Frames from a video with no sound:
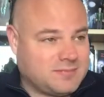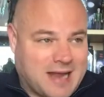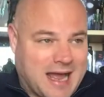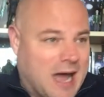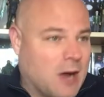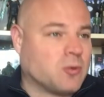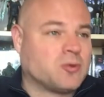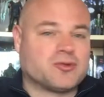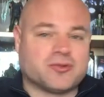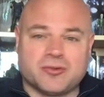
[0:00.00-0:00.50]

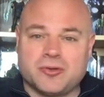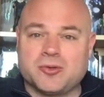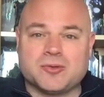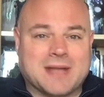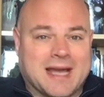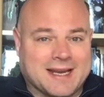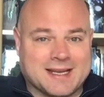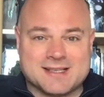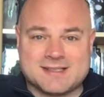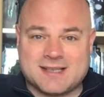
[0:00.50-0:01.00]
How true
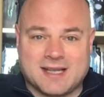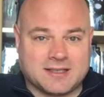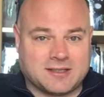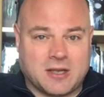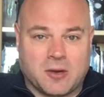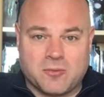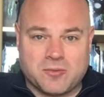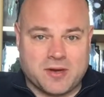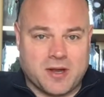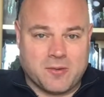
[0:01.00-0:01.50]
that is, I
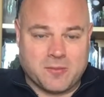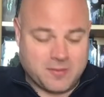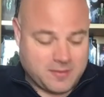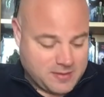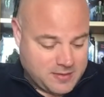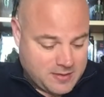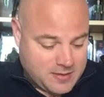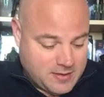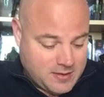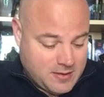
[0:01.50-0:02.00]
don't know.
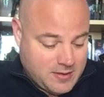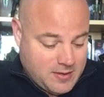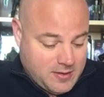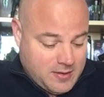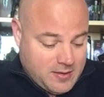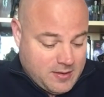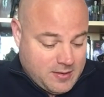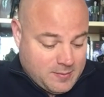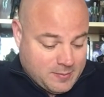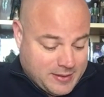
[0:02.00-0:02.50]

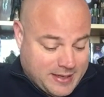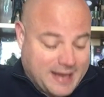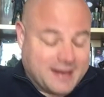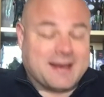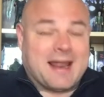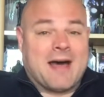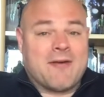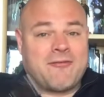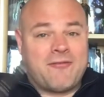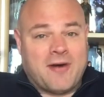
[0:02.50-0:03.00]
But then
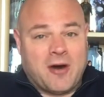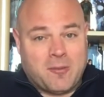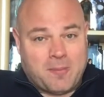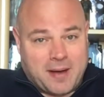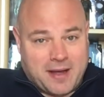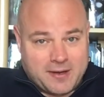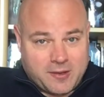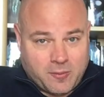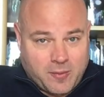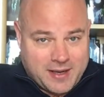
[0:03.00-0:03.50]
that fell
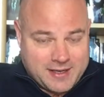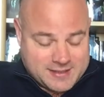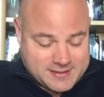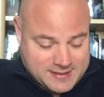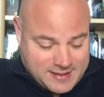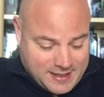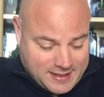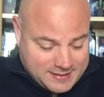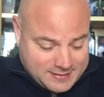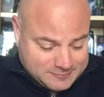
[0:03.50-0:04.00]
by the
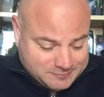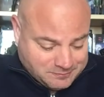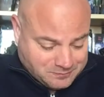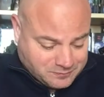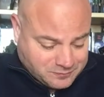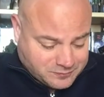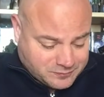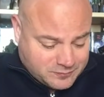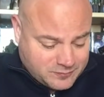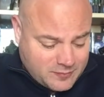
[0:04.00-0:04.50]
wayside.
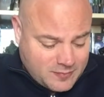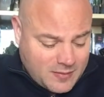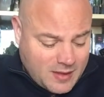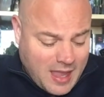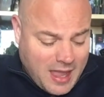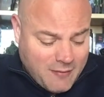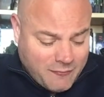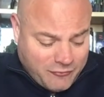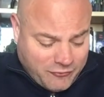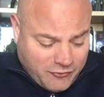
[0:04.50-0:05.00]

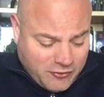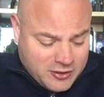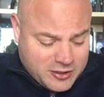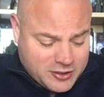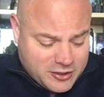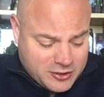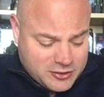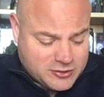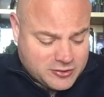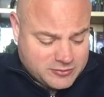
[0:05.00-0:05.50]
And for a
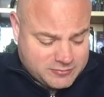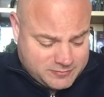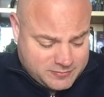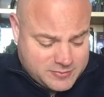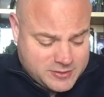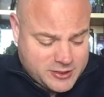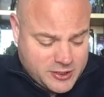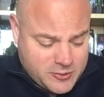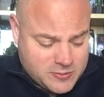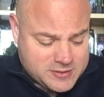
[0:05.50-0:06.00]
good
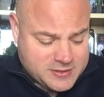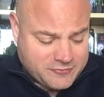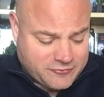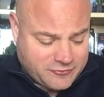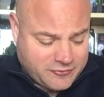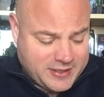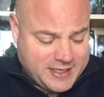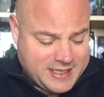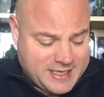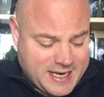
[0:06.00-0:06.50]
2 to
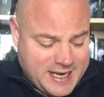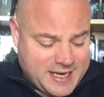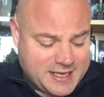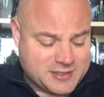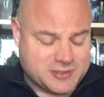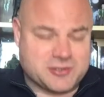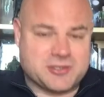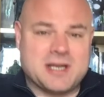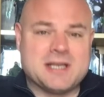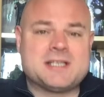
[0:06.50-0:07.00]
3
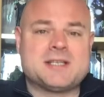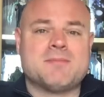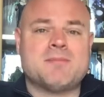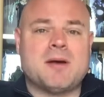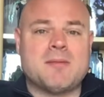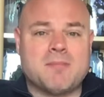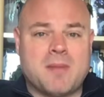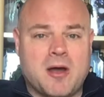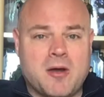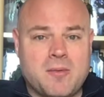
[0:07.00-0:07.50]
years, Jason
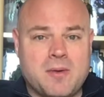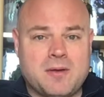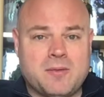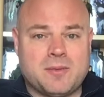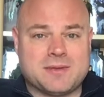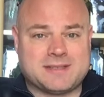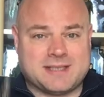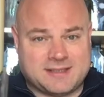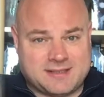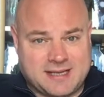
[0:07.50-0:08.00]
Momoa
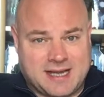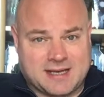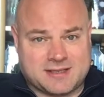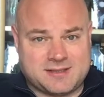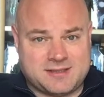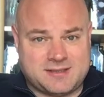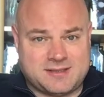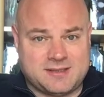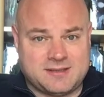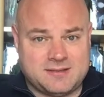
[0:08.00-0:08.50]
was
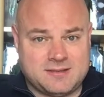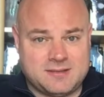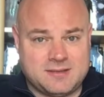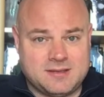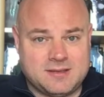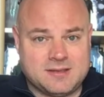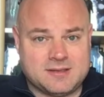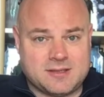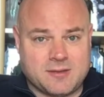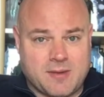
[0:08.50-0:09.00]
attached
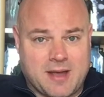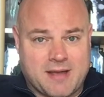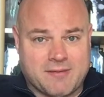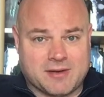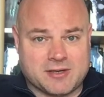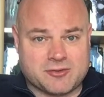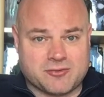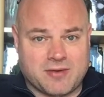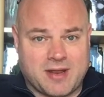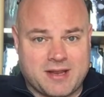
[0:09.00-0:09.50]
to
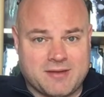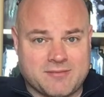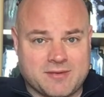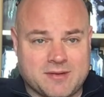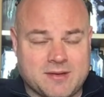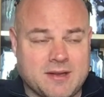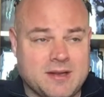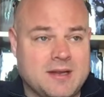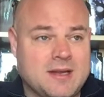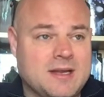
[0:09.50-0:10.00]
Eric
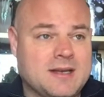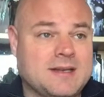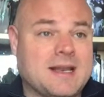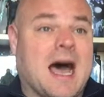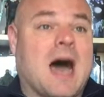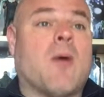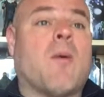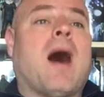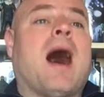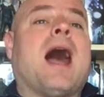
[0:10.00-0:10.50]
Draven.
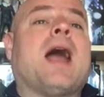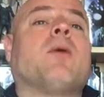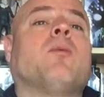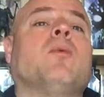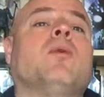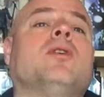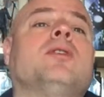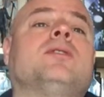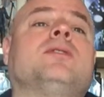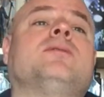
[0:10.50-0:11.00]
Now, I
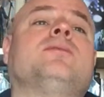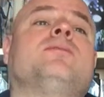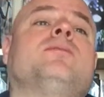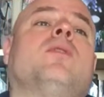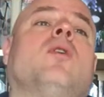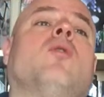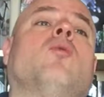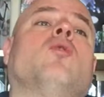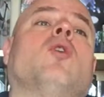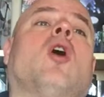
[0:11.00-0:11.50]
would
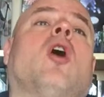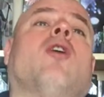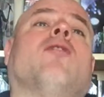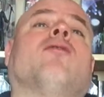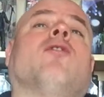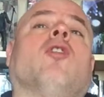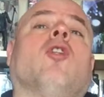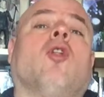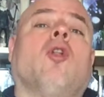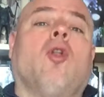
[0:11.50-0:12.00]

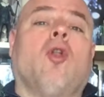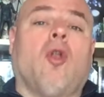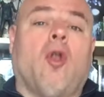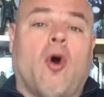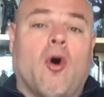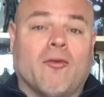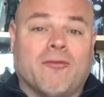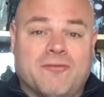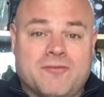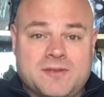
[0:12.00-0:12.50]
have
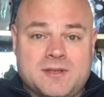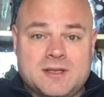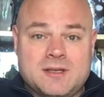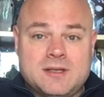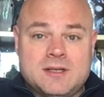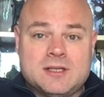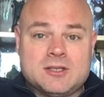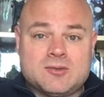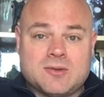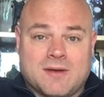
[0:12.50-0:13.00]
loved
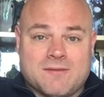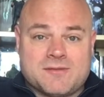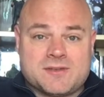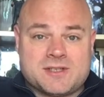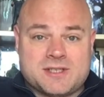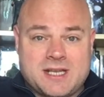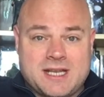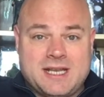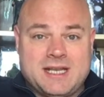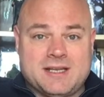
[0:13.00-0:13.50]
to have
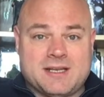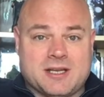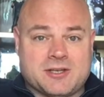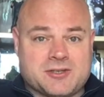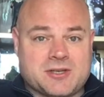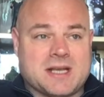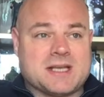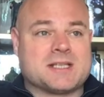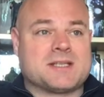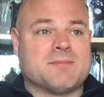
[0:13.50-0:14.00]
seen a
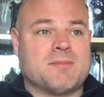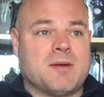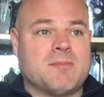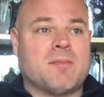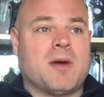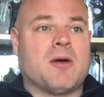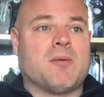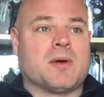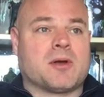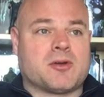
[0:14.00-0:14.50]
Jason
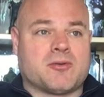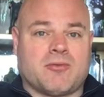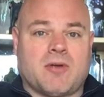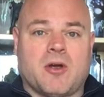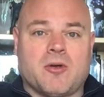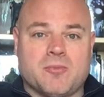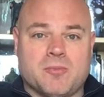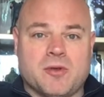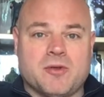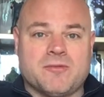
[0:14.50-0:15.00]
Momoa
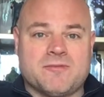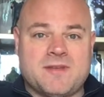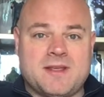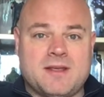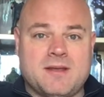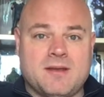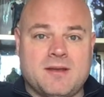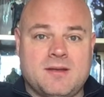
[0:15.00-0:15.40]
Crow movie.